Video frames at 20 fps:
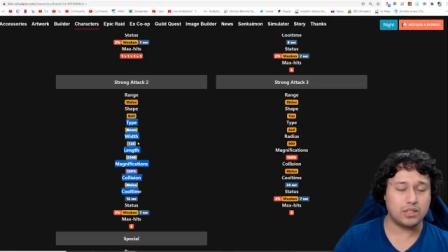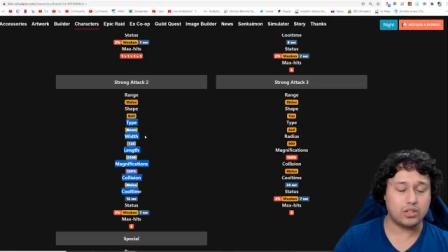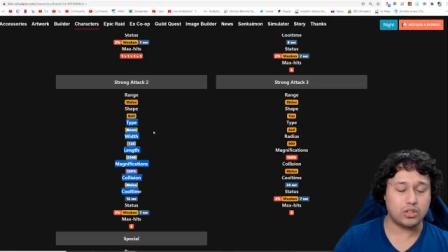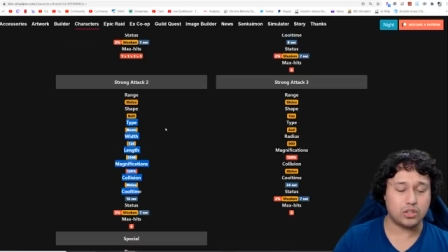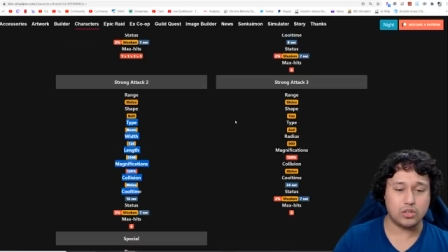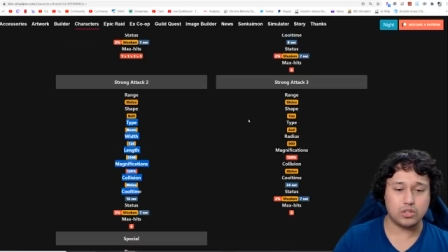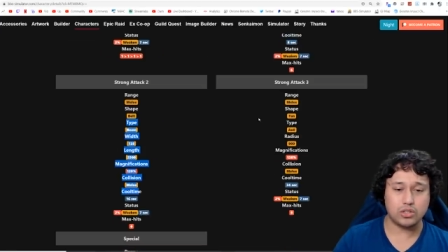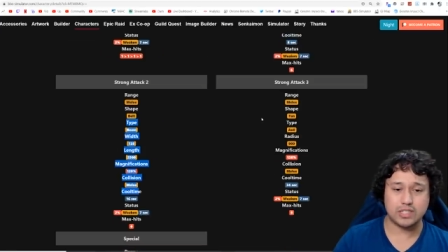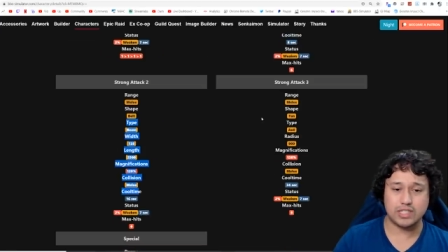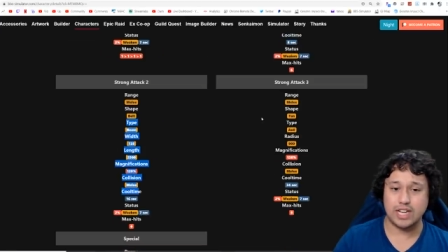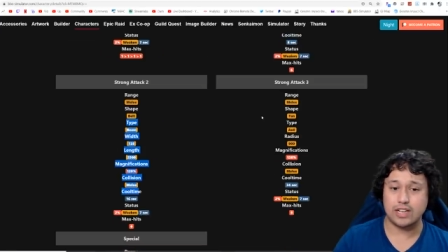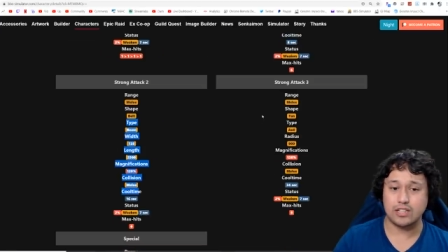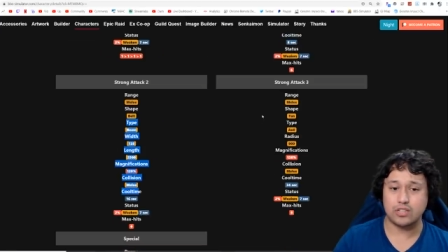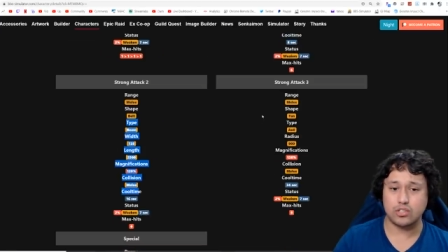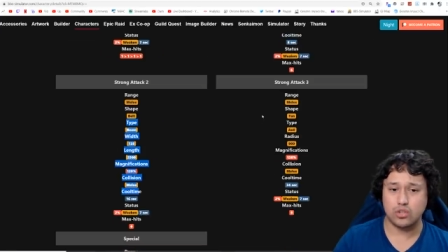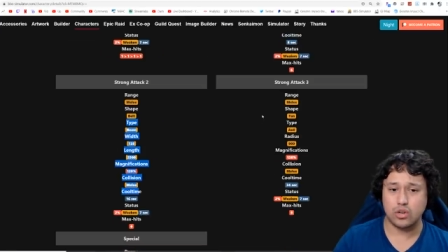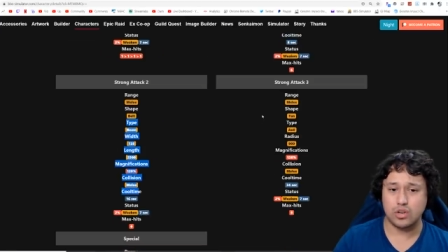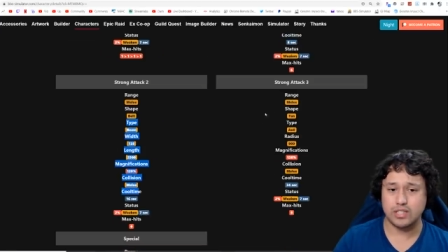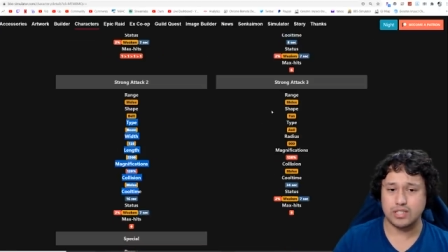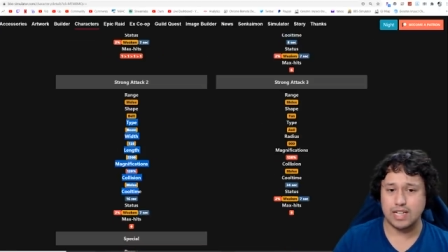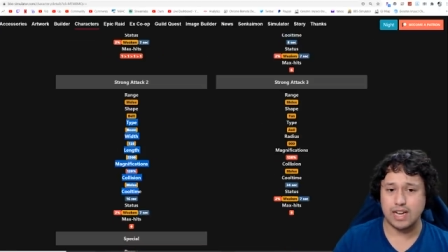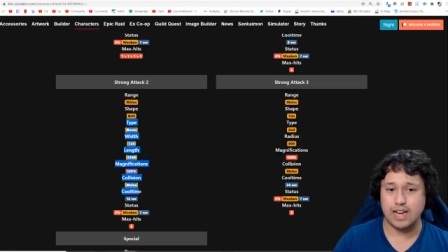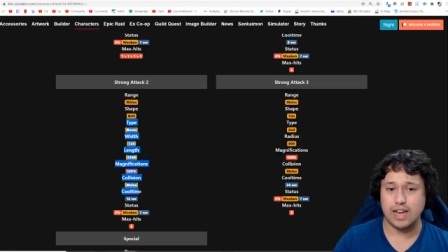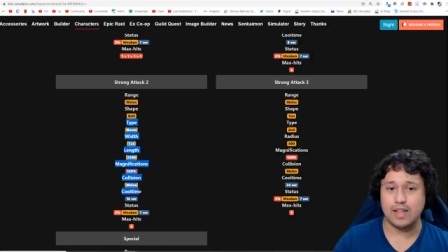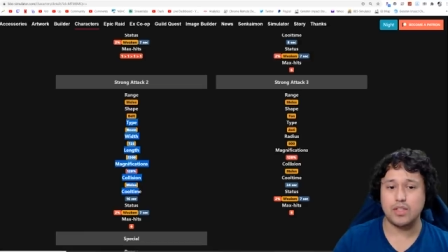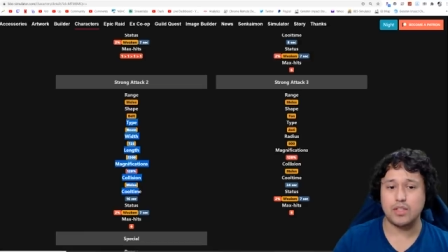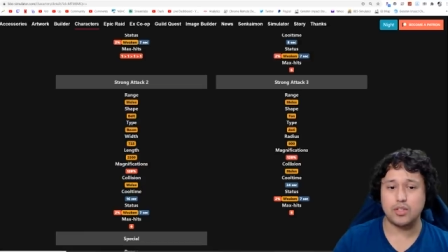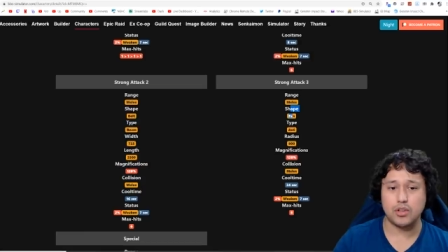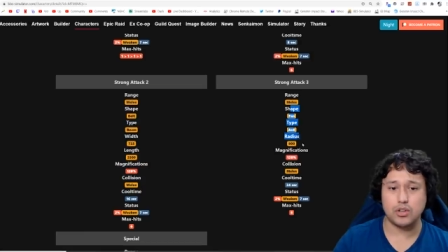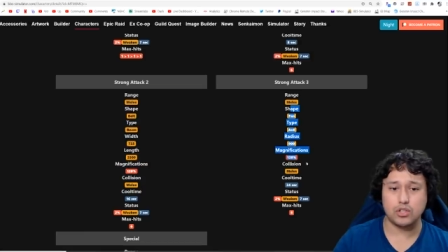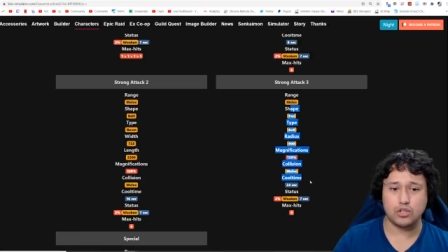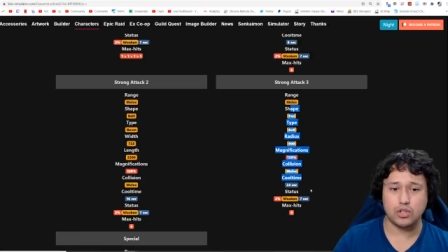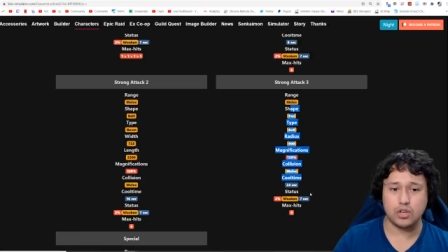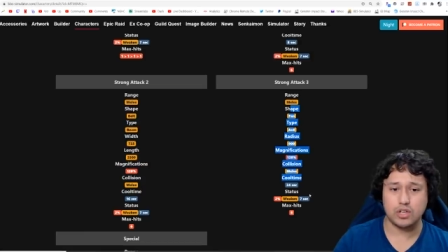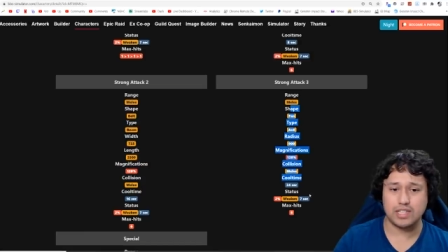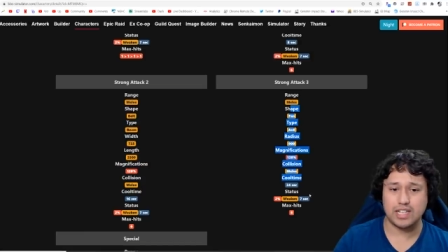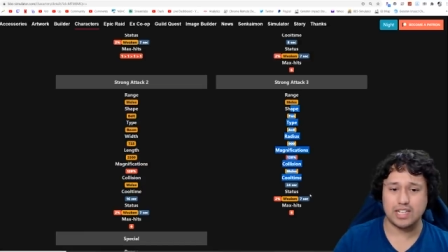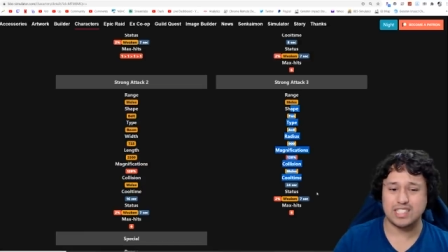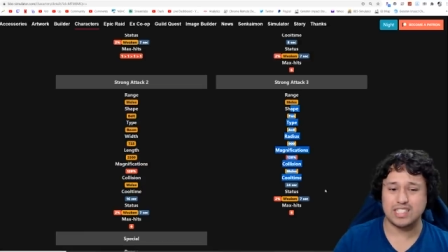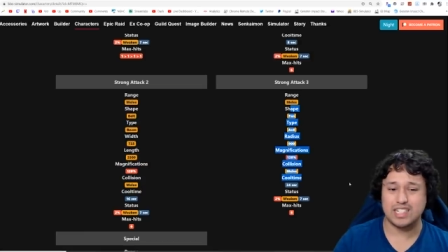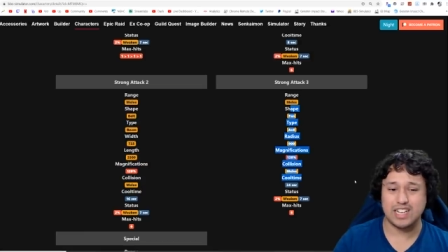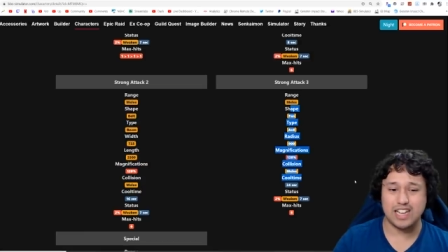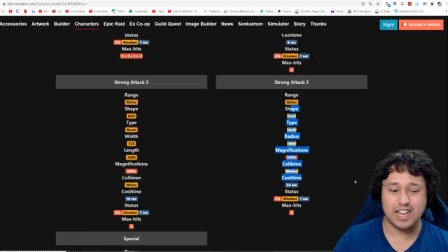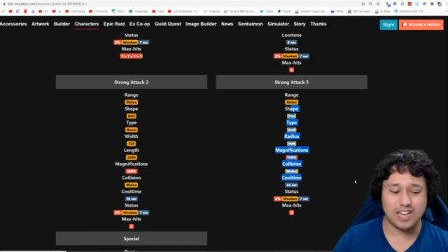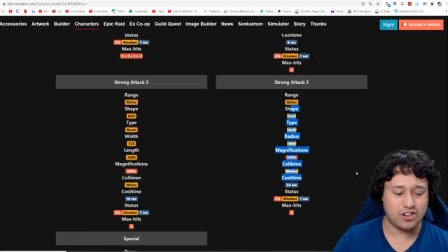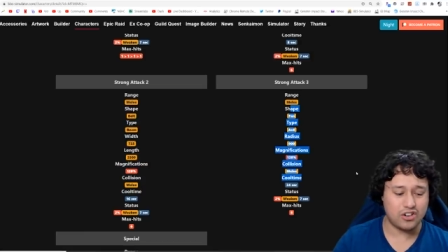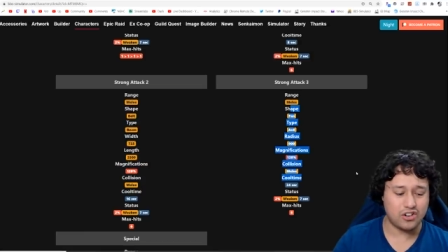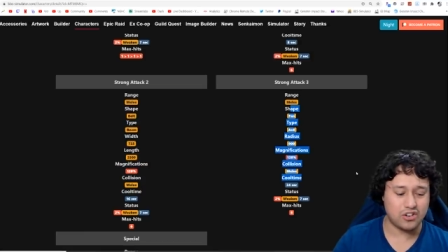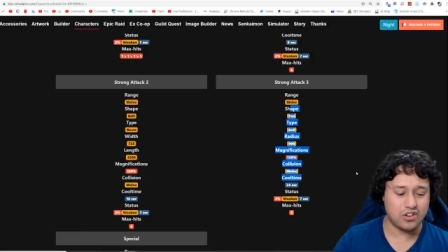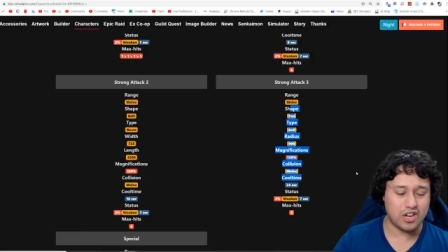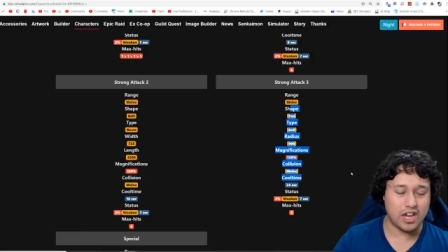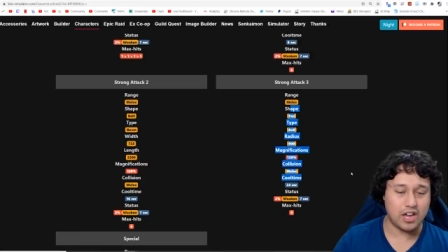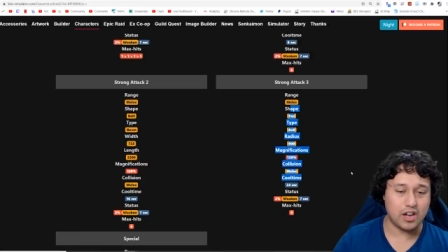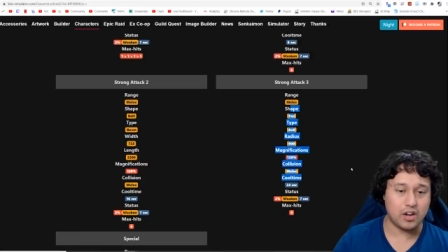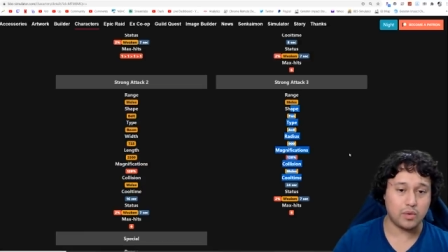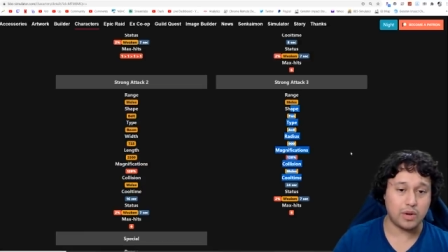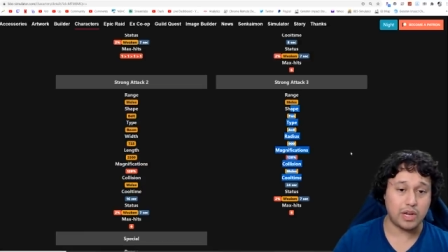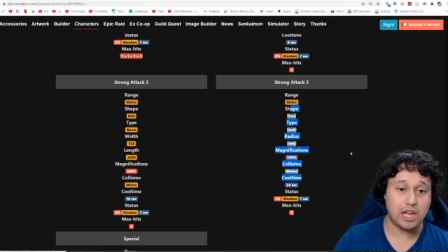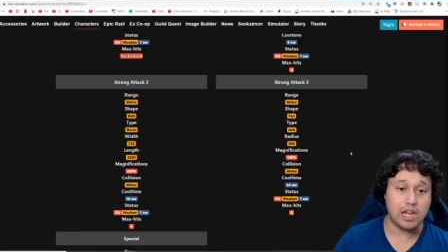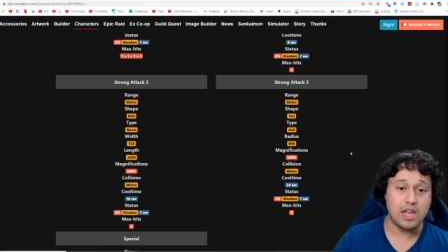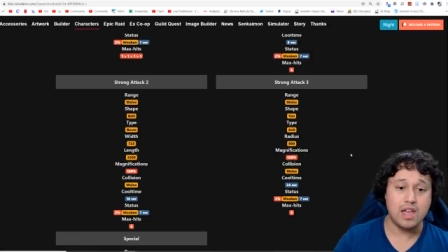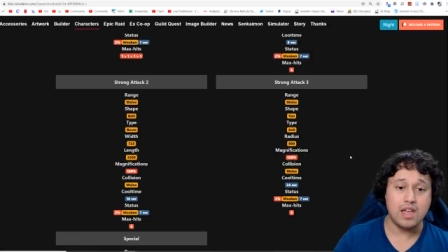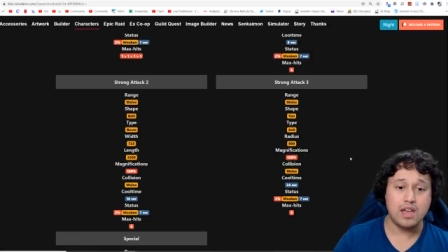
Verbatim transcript: third, second strong attack, and the third strong attack is a 900 AoE.